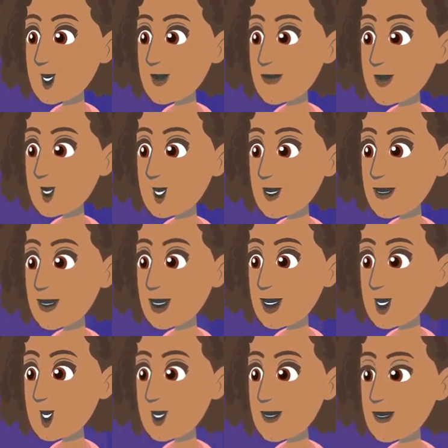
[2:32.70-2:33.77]
used in
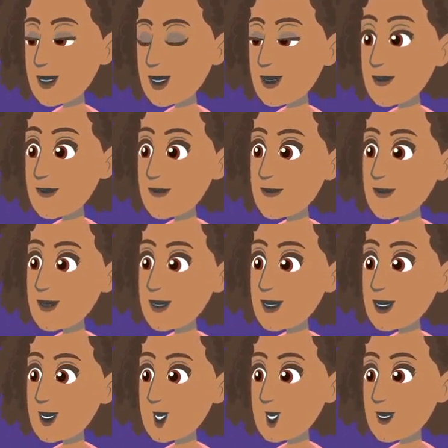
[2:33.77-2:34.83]
conversations.
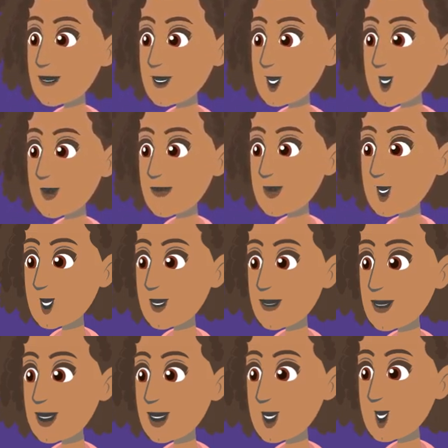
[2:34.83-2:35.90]
They can sound
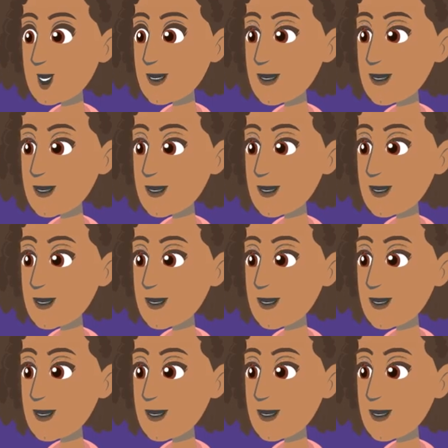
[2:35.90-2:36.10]
natural.